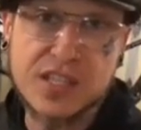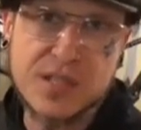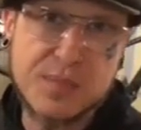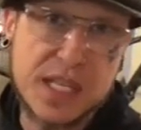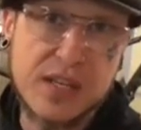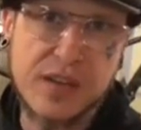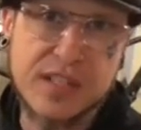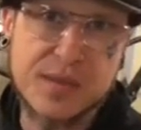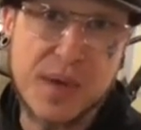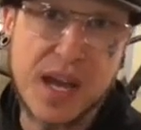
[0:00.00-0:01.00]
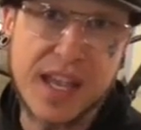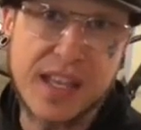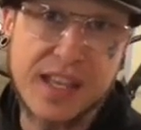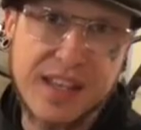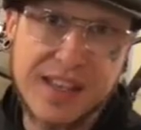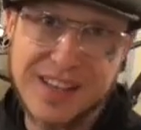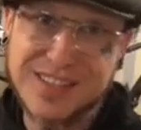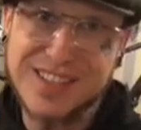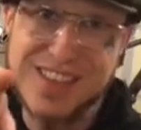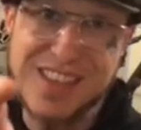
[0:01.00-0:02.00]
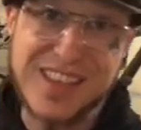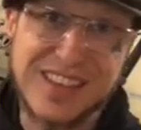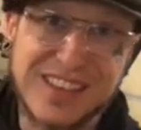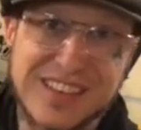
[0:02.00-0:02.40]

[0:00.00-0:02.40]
speed on this bike. I'll see you then.